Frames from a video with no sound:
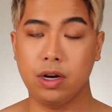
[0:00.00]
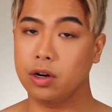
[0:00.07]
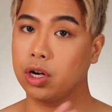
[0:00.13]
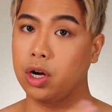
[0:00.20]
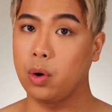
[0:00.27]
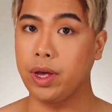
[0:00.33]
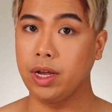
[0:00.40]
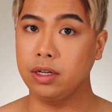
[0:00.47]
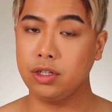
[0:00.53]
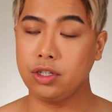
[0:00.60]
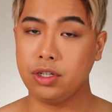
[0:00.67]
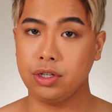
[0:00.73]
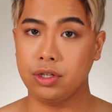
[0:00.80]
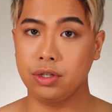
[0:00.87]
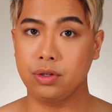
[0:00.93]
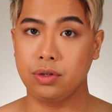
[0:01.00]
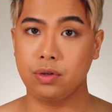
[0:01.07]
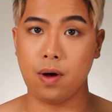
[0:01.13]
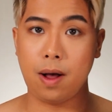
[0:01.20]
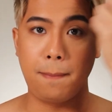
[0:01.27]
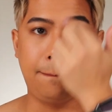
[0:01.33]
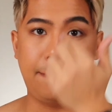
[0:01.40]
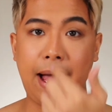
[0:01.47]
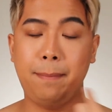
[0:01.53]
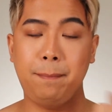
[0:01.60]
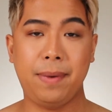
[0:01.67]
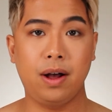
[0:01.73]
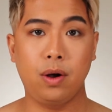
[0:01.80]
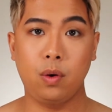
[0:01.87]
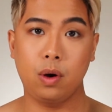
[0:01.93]
We are going to
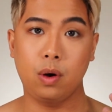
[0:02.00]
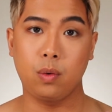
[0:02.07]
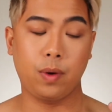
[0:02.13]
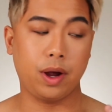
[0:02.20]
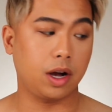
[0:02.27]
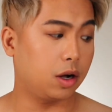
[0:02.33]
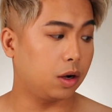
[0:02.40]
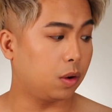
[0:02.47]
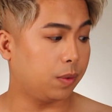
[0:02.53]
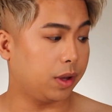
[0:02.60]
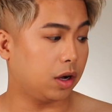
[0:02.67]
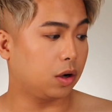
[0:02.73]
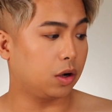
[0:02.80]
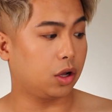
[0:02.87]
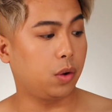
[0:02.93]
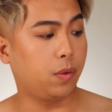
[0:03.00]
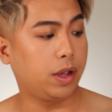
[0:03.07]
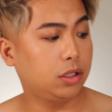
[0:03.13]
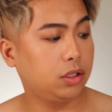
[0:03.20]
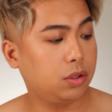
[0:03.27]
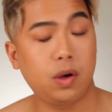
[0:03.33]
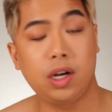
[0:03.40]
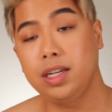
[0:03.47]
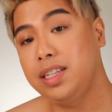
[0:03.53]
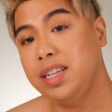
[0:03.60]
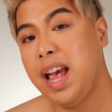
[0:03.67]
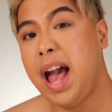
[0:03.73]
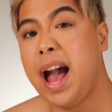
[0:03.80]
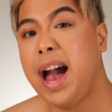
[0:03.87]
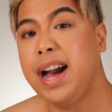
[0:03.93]
map out where we are going to
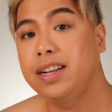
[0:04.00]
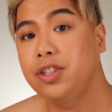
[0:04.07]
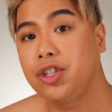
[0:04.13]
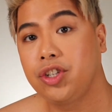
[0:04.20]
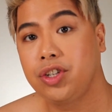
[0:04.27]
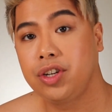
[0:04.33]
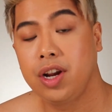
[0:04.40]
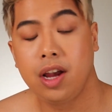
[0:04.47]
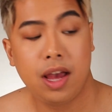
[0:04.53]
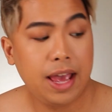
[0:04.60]
attach